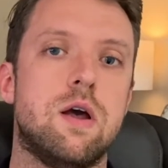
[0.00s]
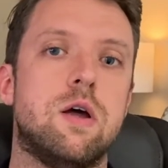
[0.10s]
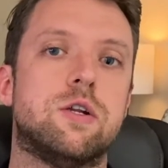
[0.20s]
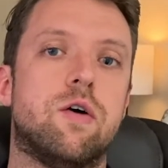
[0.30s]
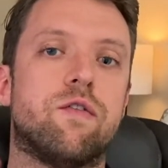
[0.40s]

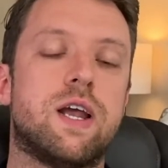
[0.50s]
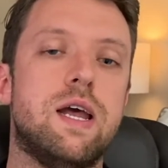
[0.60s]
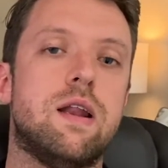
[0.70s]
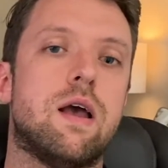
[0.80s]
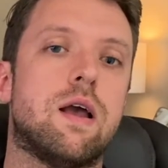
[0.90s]
Don't
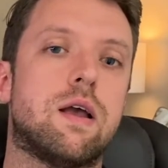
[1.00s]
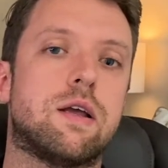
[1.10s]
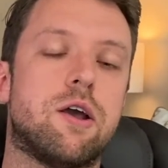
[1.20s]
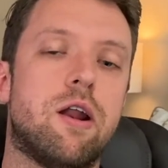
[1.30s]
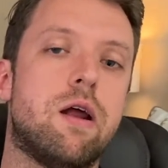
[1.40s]
forget,
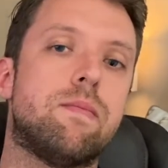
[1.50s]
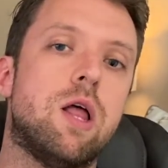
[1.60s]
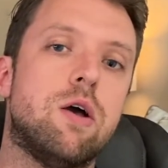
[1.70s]
go down below,